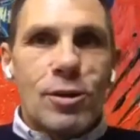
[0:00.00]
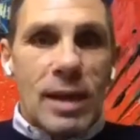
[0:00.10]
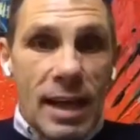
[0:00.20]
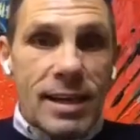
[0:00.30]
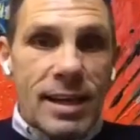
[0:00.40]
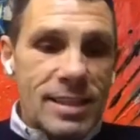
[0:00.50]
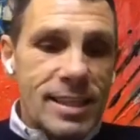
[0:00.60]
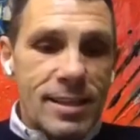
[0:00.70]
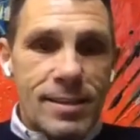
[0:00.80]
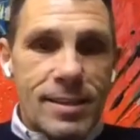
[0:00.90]
So like I
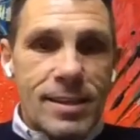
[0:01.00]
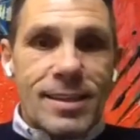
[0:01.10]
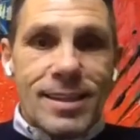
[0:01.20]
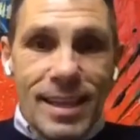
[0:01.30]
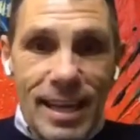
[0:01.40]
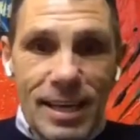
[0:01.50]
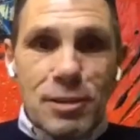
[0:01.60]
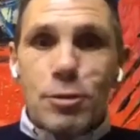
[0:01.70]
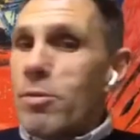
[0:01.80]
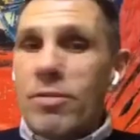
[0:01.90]
said, then I
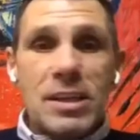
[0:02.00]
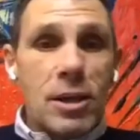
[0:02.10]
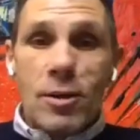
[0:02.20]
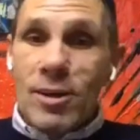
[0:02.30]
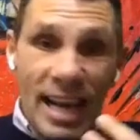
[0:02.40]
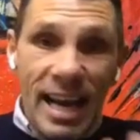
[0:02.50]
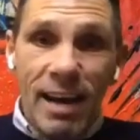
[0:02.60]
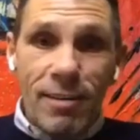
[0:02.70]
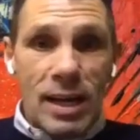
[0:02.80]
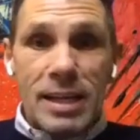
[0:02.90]
need to put Francescoli. I
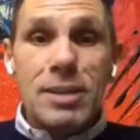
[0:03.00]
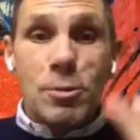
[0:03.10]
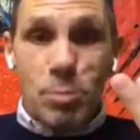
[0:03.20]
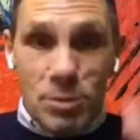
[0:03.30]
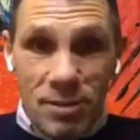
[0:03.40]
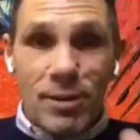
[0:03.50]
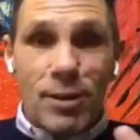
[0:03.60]
have to. I need to put